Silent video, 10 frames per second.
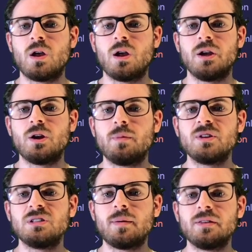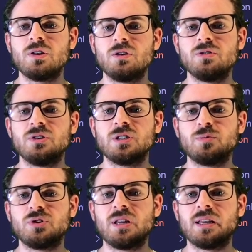you know, I'm going to stub out the user and just
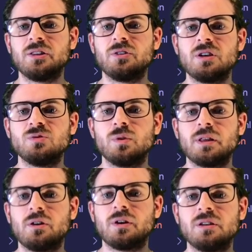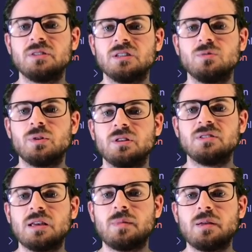pretend like there is one that already exists with the
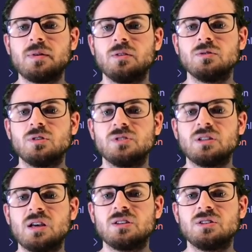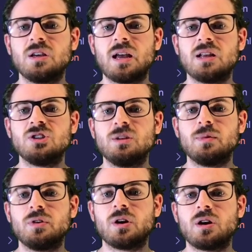same email. So I'll say
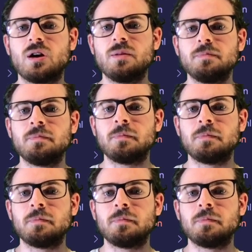testing@gmail.com.